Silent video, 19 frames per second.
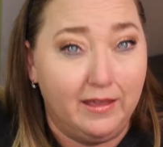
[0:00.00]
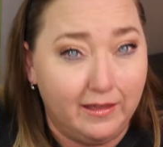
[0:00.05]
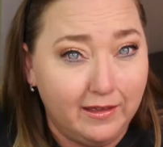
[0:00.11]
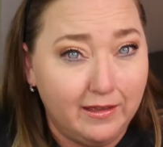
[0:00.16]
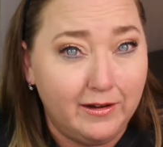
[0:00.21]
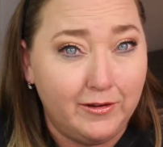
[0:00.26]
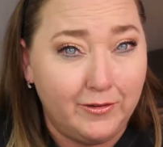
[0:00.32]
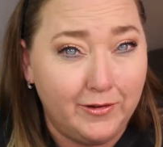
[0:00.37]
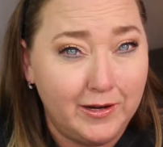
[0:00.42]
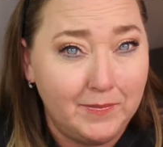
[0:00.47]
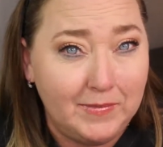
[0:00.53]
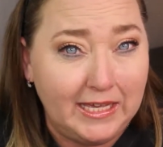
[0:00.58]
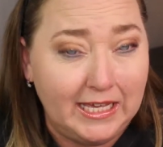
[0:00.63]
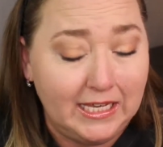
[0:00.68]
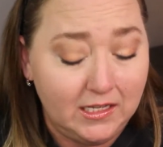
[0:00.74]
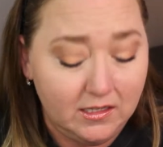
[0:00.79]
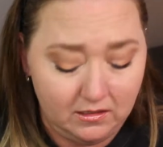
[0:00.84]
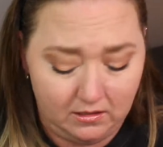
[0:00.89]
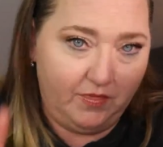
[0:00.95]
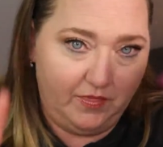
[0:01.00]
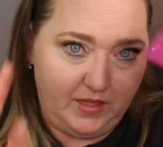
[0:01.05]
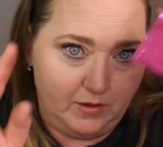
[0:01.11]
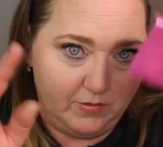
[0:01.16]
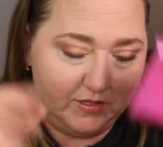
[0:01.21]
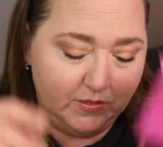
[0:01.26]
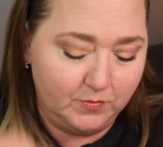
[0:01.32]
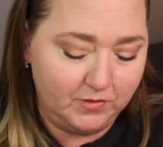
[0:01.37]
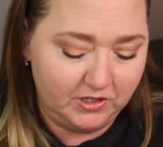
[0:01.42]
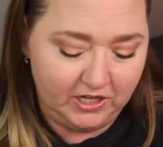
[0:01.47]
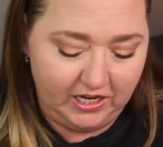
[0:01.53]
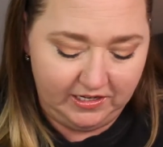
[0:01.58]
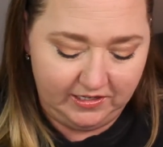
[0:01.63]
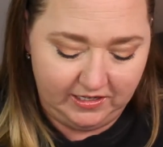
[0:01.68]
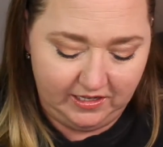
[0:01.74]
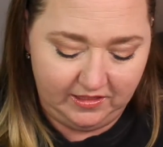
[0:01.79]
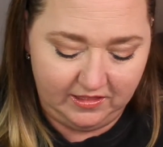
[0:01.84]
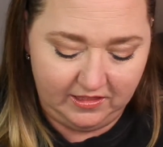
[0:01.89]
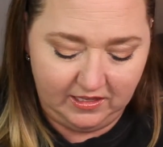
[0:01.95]
You know what I mean? That was
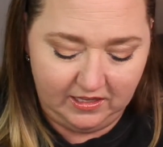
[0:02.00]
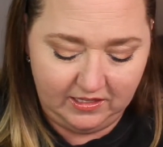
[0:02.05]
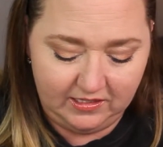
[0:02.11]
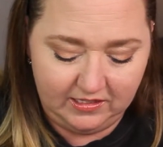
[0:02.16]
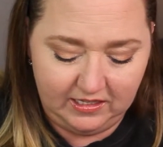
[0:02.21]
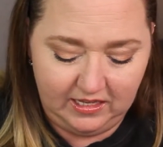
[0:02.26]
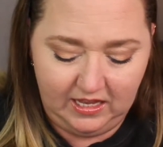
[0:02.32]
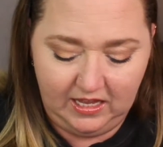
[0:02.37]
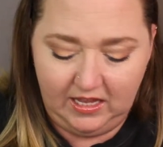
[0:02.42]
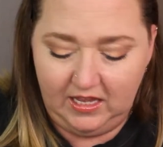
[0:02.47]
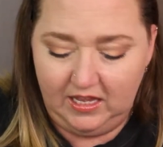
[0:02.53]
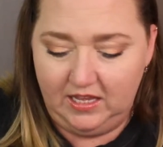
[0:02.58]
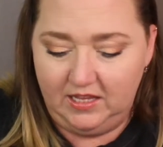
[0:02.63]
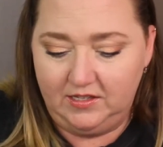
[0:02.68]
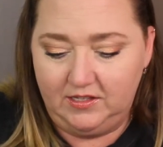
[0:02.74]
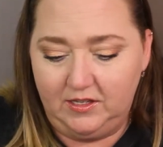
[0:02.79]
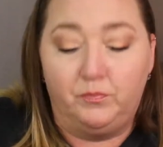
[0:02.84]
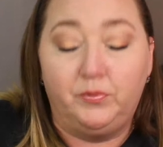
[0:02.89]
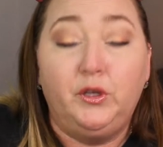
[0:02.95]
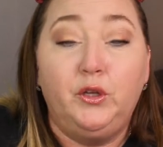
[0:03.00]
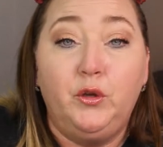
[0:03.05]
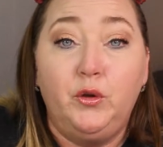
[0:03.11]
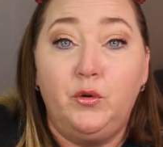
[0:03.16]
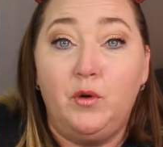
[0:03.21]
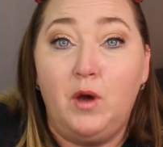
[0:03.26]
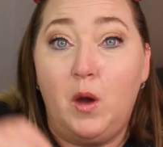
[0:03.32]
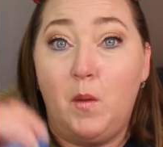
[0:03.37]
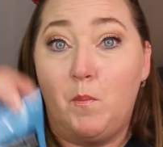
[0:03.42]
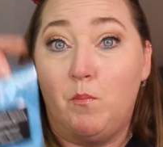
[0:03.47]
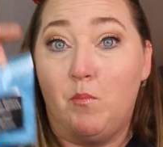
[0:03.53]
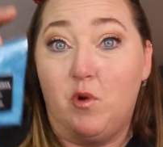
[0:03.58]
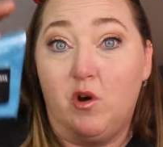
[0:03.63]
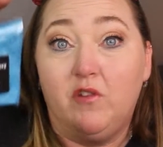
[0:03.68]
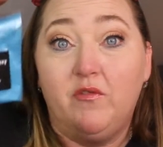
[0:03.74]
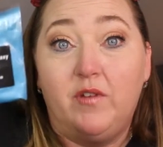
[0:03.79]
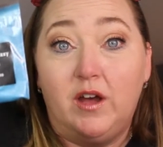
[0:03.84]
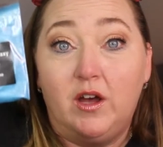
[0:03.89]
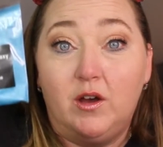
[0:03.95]
magenta. This is Blue
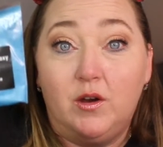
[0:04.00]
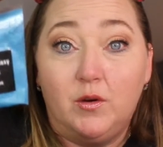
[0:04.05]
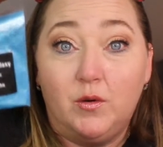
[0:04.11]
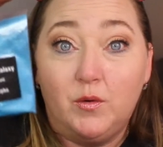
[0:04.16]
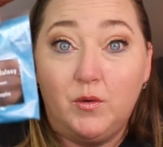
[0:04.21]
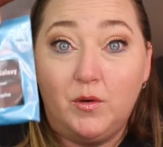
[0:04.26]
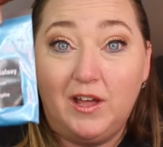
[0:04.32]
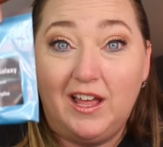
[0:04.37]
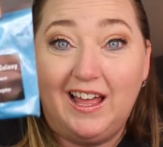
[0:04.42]
Morpho.